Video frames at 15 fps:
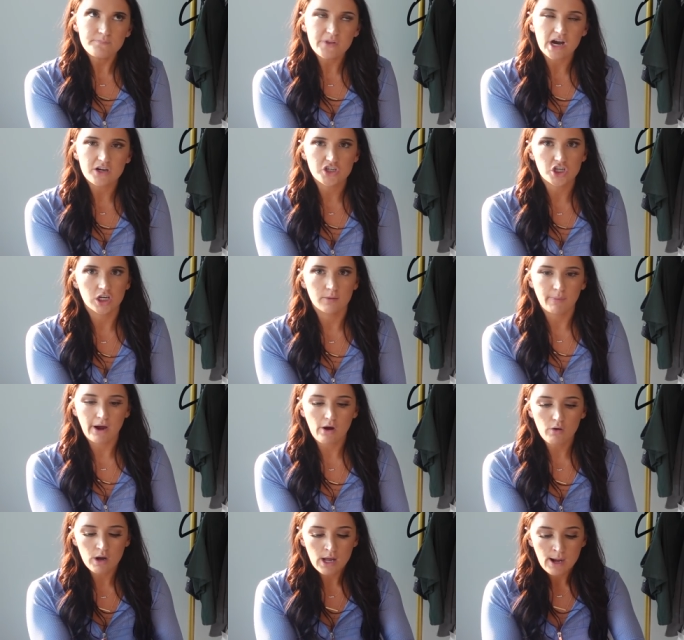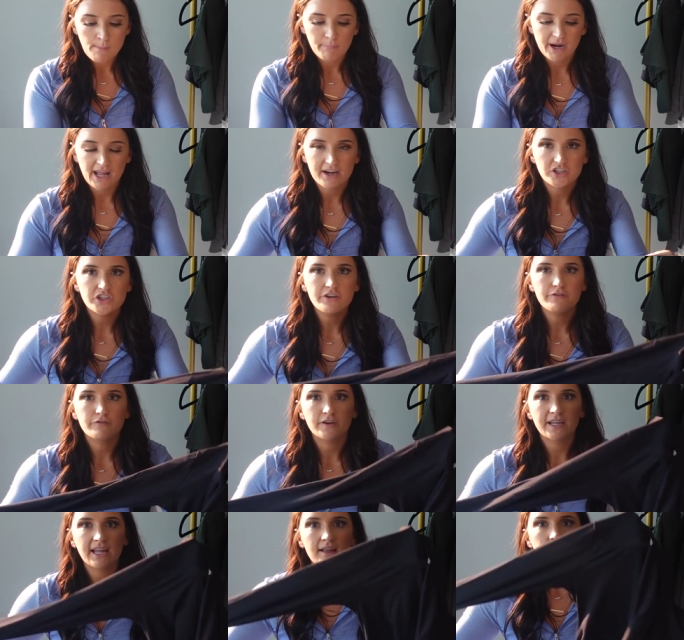not sure about, but I actually
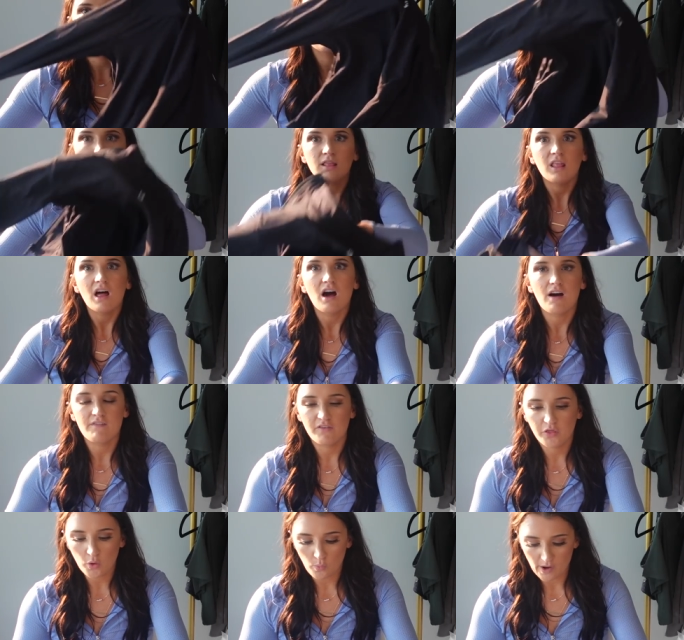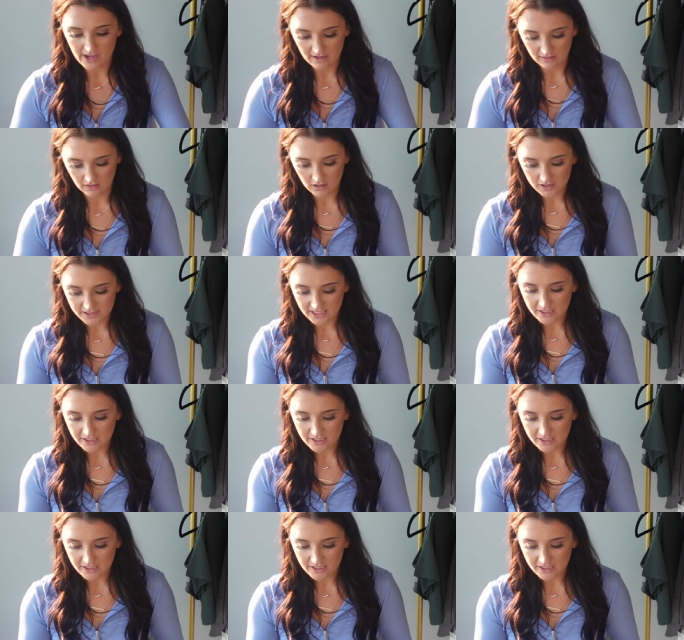freaking love the way it looks.